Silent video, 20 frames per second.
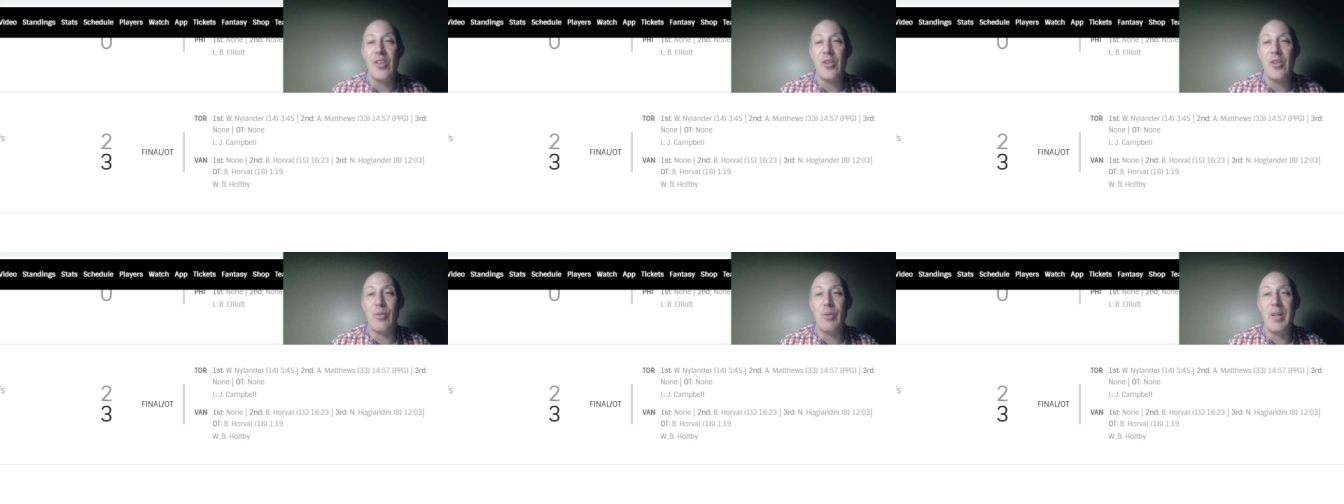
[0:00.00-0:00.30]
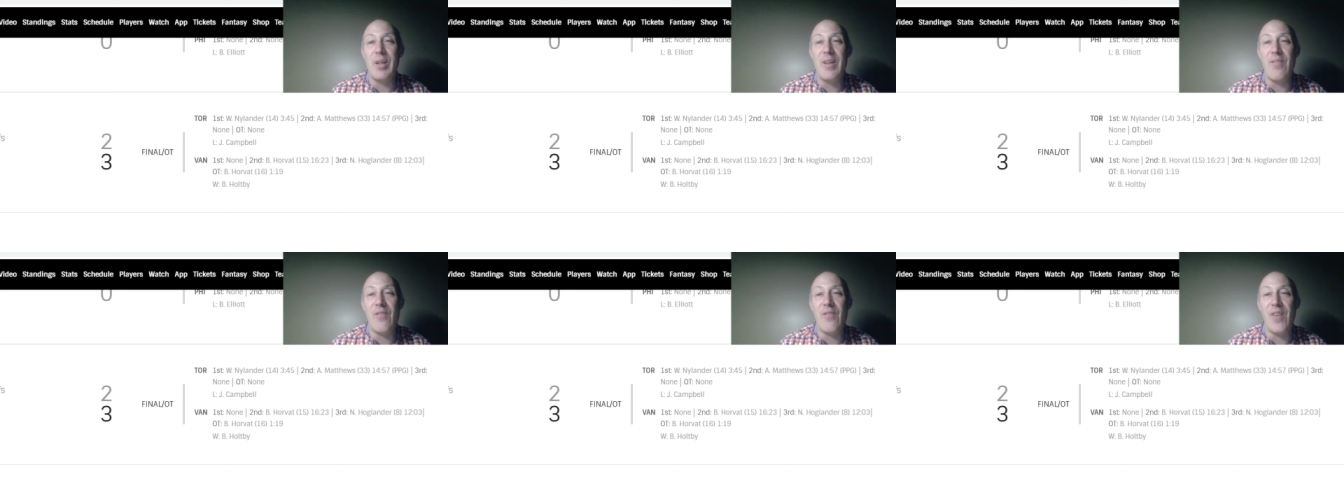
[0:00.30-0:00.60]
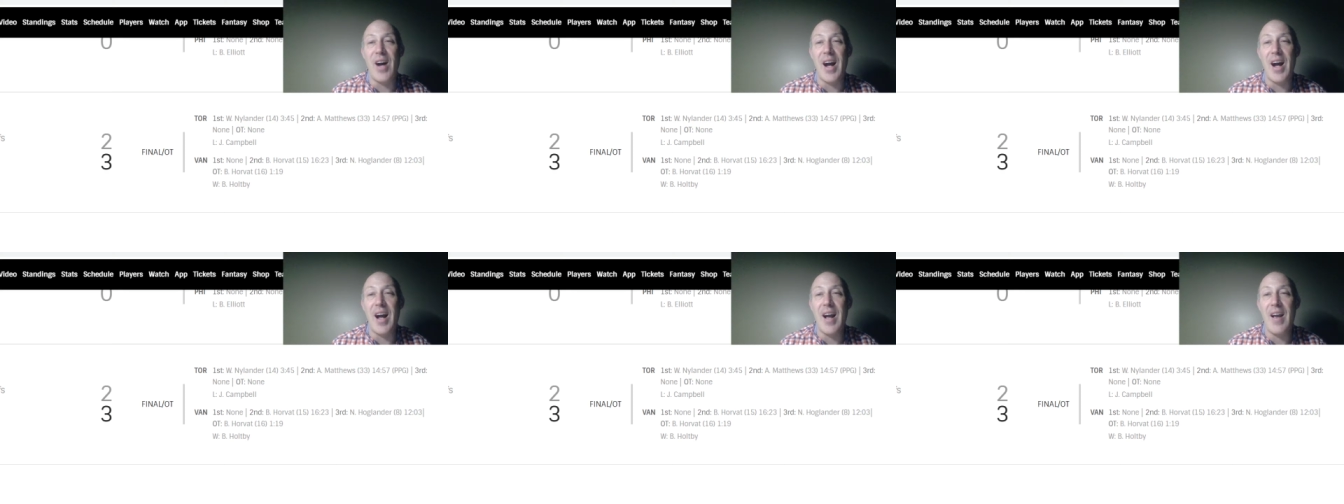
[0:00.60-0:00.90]
3 to
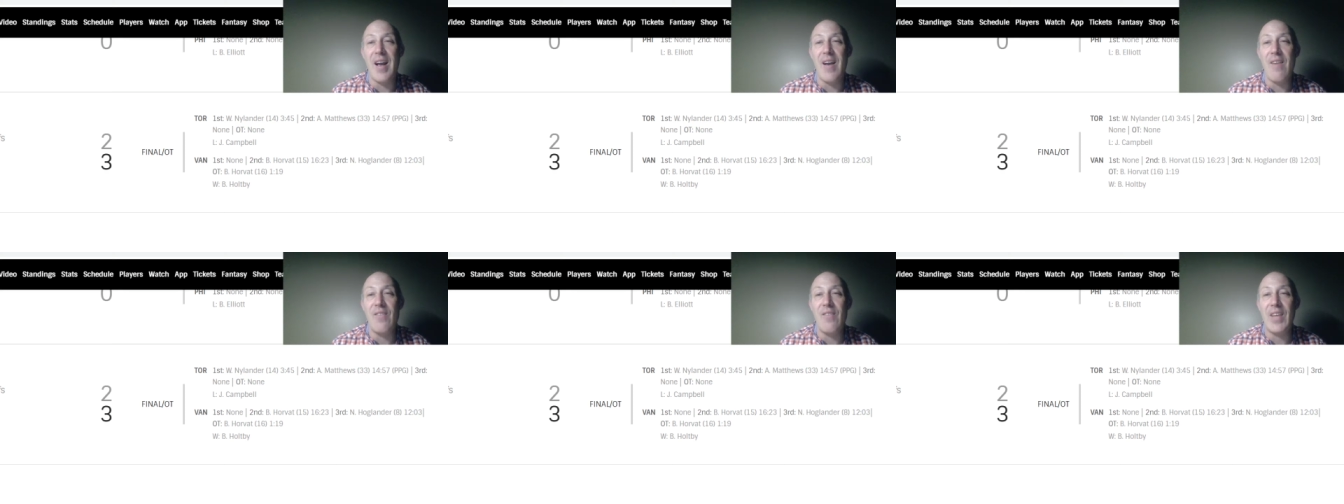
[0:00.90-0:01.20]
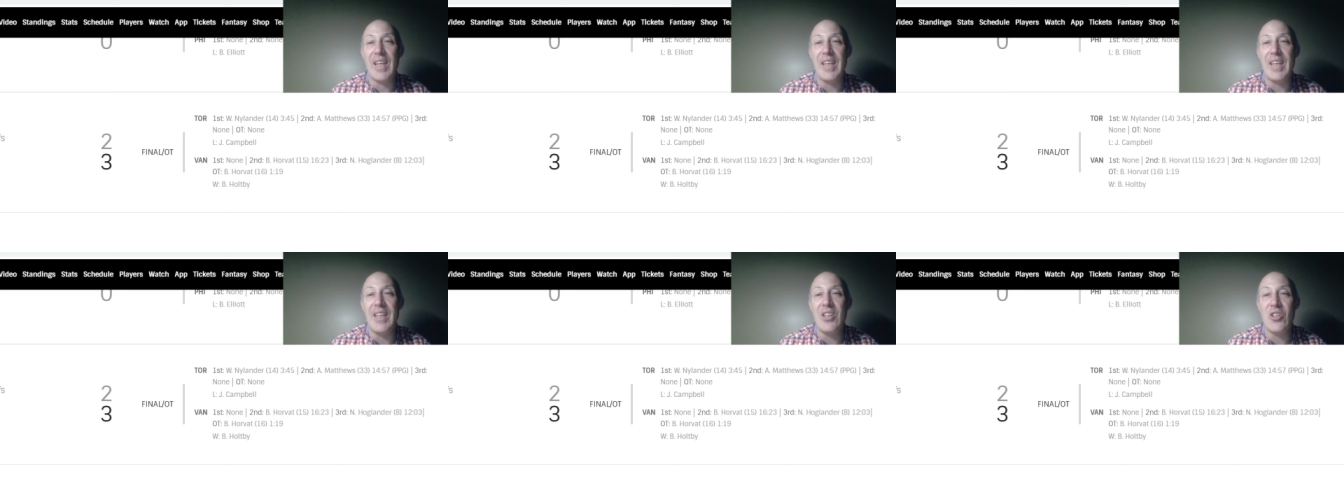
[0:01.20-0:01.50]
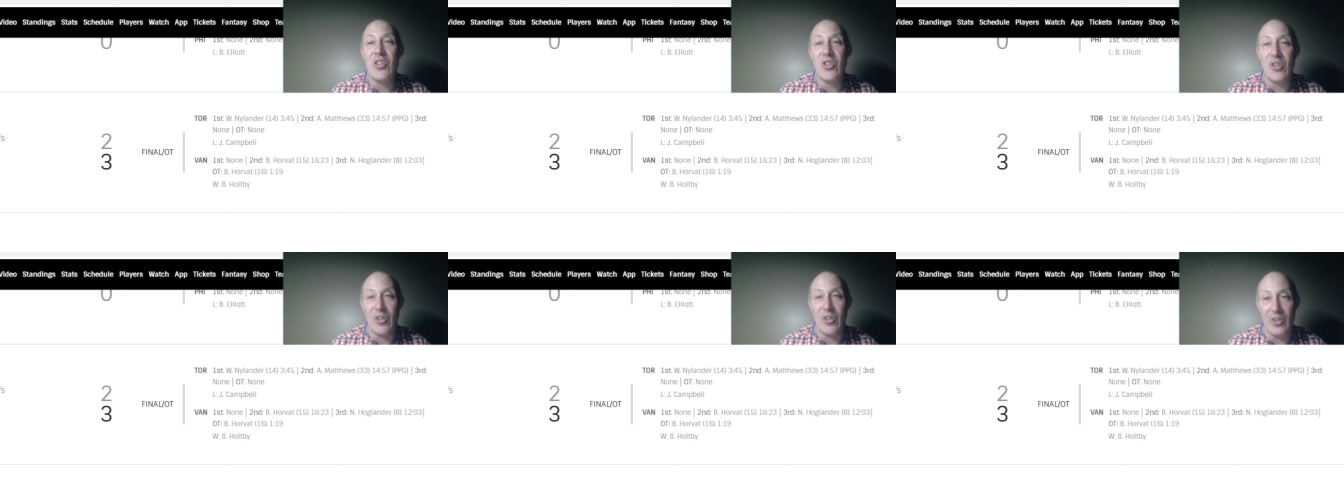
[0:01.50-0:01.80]
5
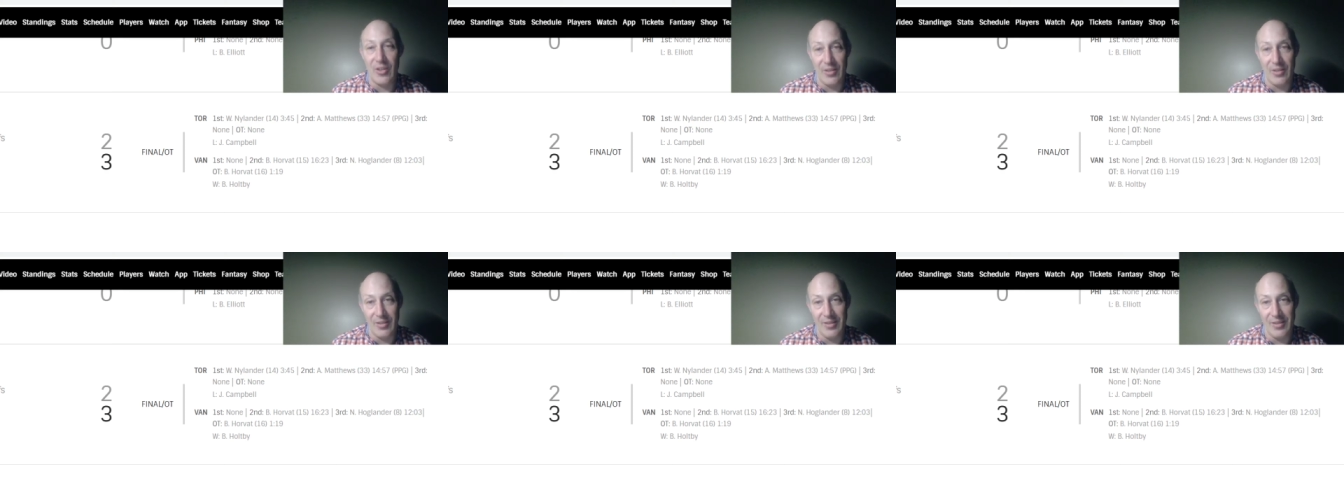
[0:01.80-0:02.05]
Eastern.